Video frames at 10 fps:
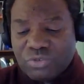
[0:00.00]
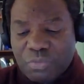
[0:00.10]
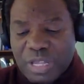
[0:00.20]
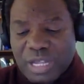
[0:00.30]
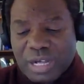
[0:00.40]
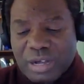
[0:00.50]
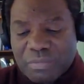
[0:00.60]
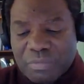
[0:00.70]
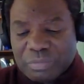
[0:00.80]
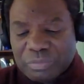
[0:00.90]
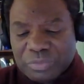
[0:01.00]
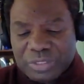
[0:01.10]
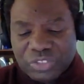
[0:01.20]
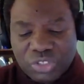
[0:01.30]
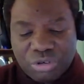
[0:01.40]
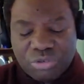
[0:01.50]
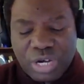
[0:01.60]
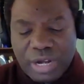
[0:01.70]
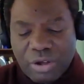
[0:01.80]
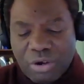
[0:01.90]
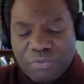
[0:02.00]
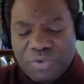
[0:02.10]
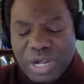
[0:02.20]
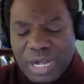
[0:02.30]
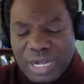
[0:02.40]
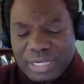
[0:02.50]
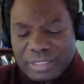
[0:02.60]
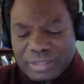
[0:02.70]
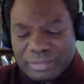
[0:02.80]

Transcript: to become children of God.